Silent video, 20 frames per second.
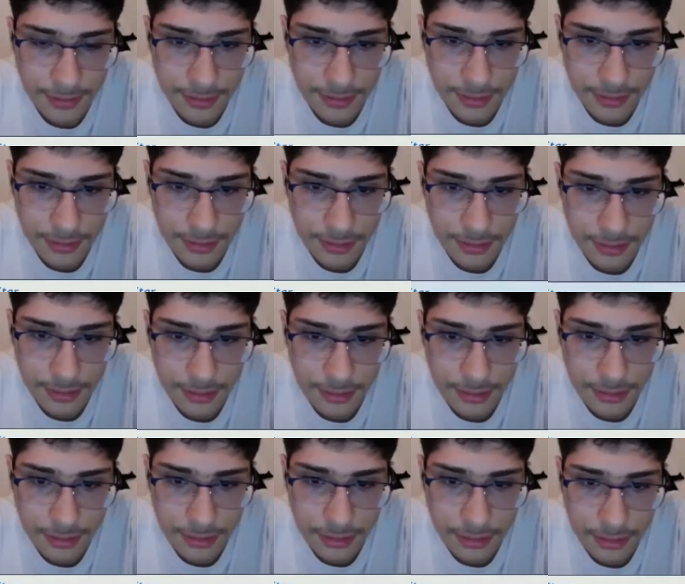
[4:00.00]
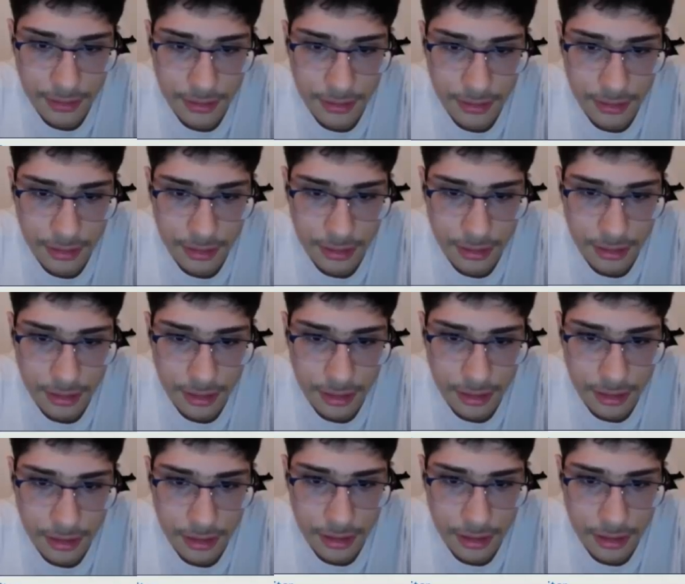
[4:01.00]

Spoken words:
[no speech]